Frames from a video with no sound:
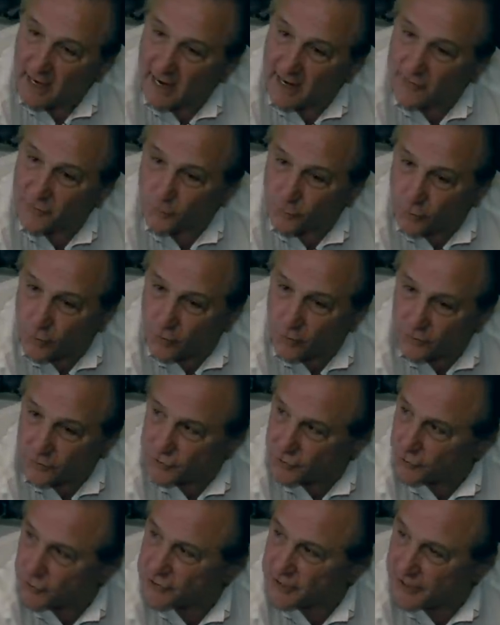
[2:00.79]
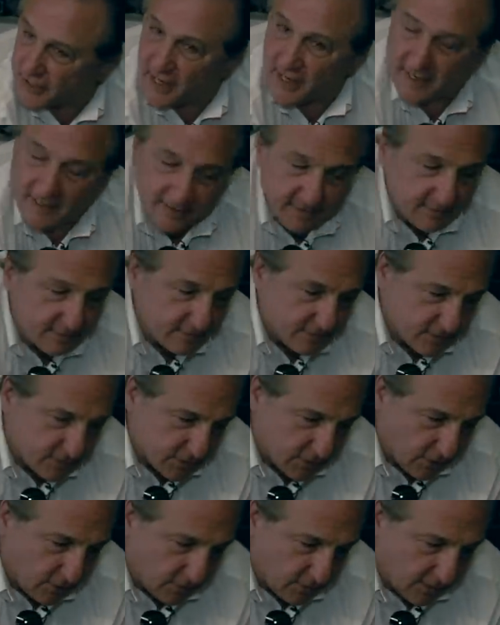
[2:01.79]
on the road Tuesday night.
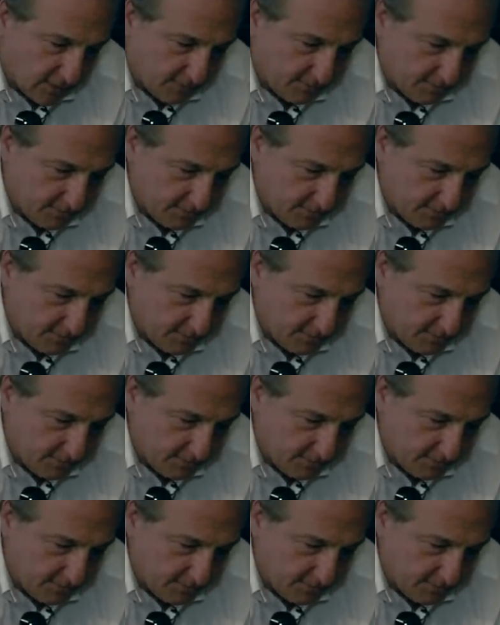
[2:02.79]
So, uh,